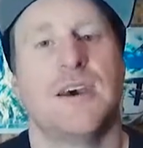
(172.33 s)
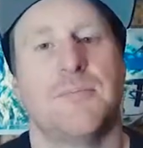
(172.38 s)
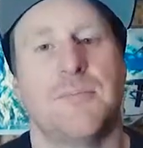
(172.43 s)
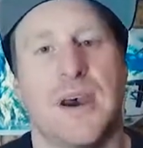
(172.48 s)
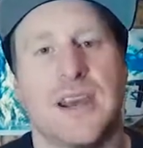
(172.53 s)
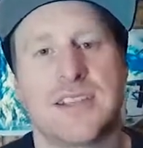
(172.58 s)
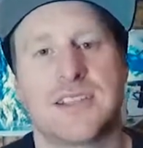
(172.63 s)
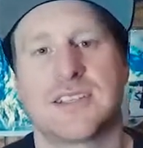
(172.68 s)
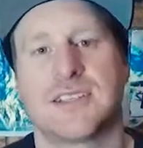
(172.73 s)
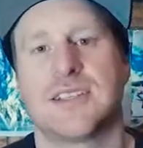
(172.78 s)

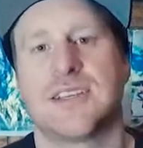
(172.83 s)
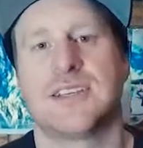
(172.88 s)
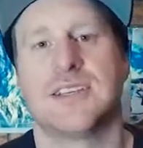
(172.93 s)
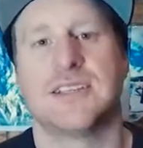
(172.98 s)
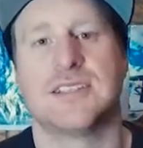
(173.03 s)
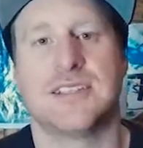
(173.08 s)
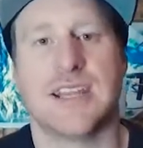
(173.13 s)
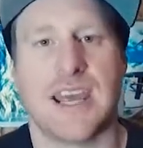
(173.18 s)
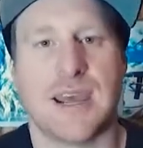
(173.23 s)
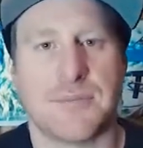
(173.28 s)
basically to
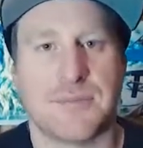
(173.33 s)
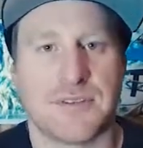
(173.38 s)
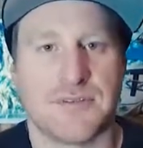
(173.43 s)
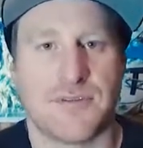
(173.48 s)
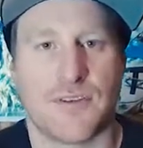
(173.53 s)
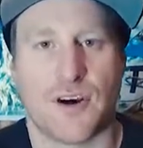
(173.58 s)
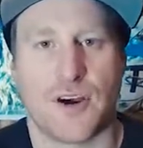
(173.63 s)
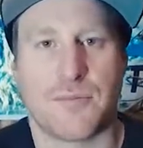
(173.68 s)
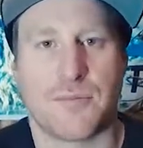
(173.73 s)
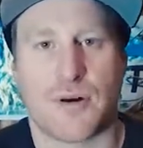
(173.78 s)
dampen
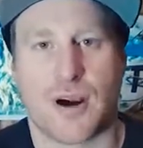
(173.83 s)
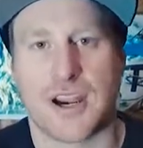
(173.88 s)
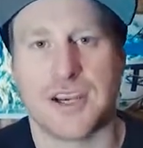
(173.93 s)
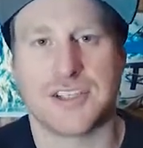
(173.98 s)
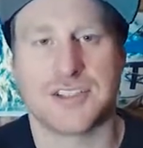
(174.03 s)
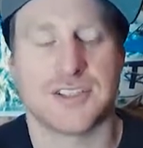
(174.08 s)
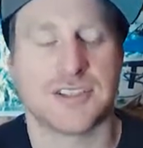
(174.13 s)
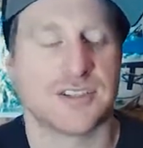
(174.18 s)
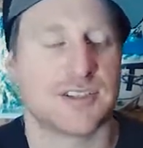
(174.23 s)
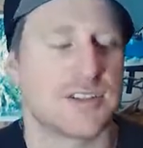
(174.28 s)

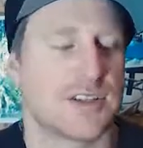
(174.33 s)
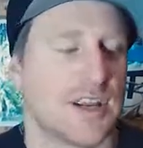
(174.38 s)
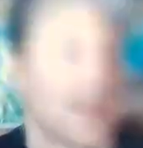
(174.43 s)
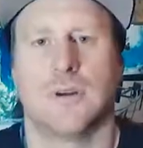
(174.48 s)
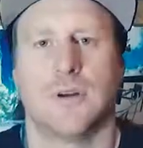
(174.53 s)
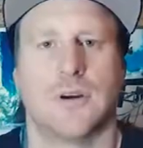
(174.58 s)
vibrations.